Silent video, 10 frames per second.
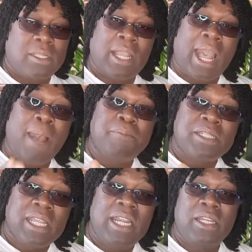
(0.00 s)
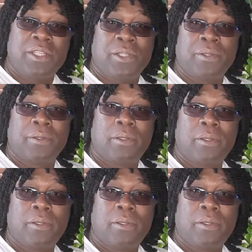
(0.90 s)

Yeah, I'm telling you.